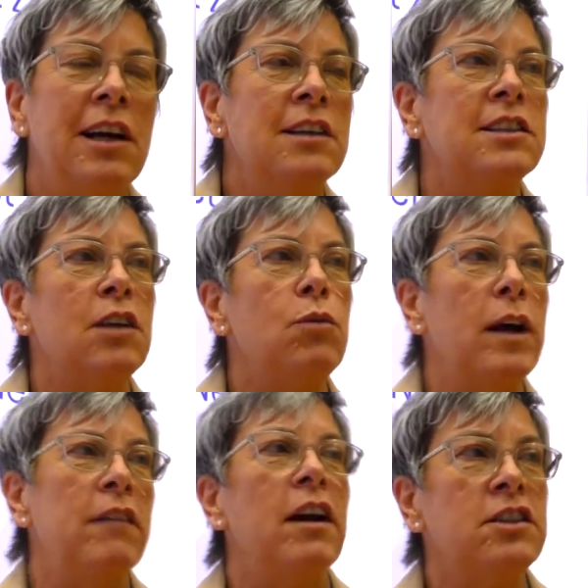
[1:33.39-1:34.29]
So
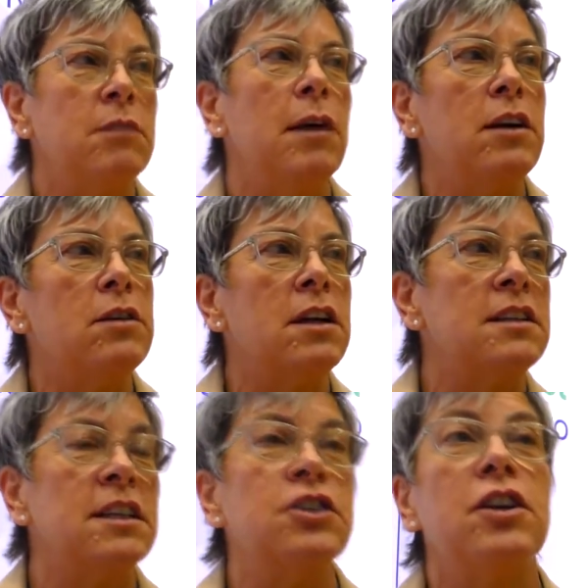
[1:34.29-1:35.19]
we're actually, in my
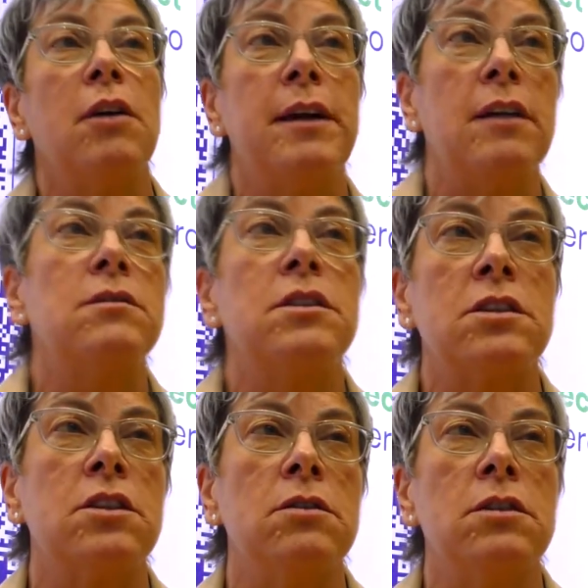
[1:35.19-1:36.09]
organisation, going out to
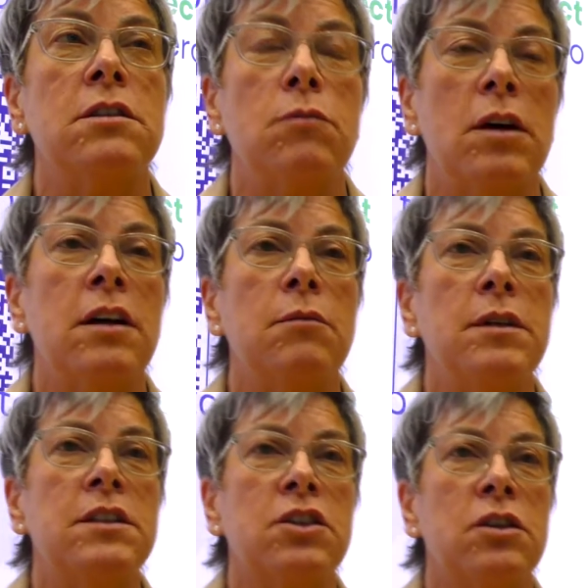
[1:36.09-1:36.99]
schools and working
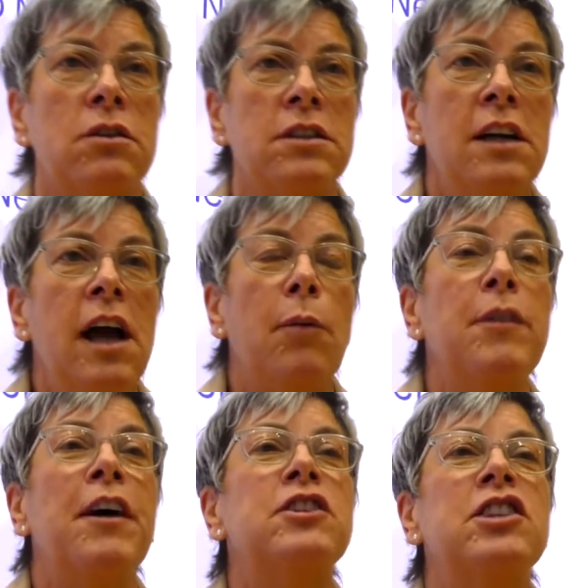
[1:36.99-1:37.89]
with schools. And
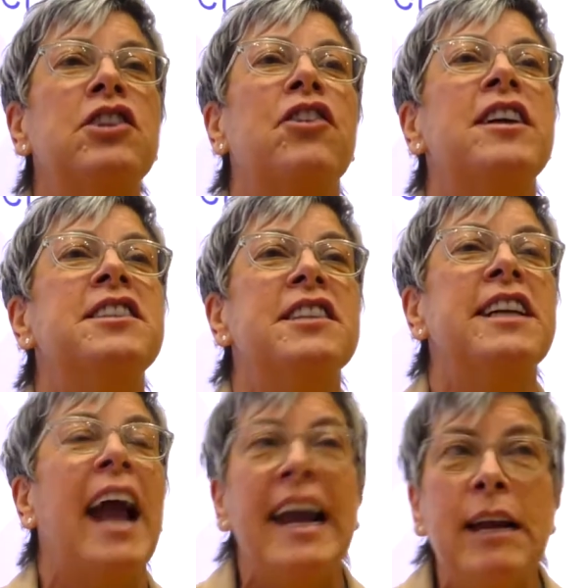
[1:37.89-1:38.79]
we've actually created a
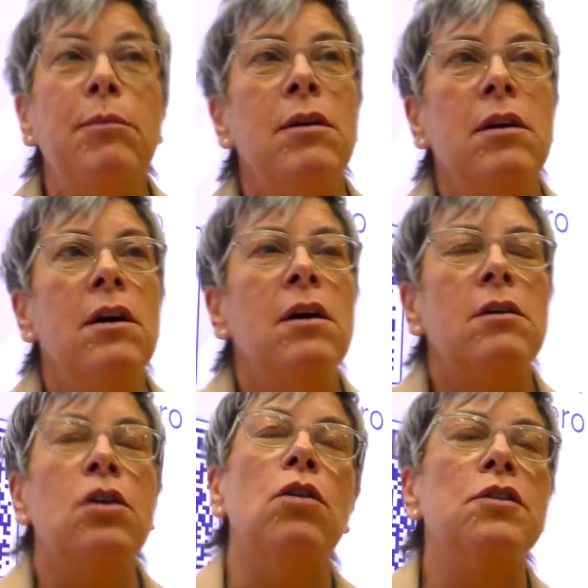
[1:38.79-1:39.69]
game
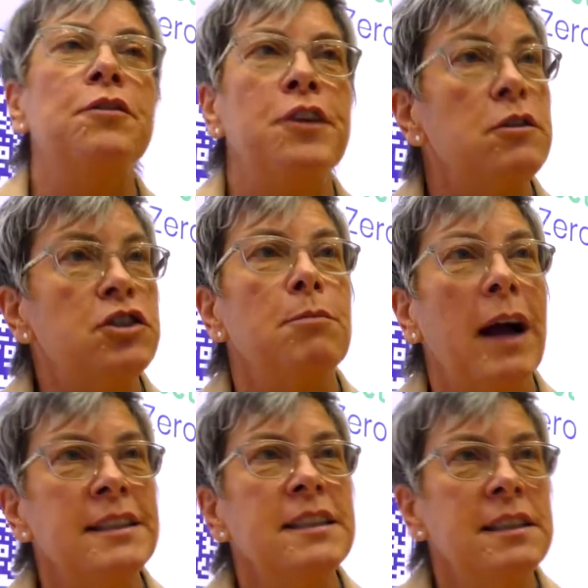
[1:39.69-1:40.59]
called The Future
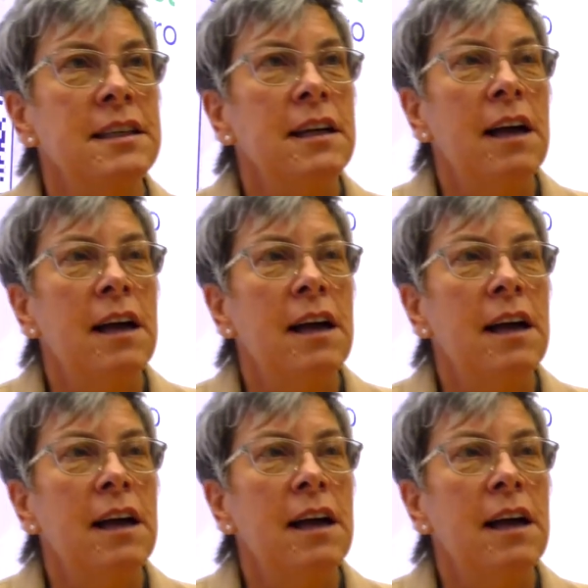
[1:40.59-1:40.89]
Matters.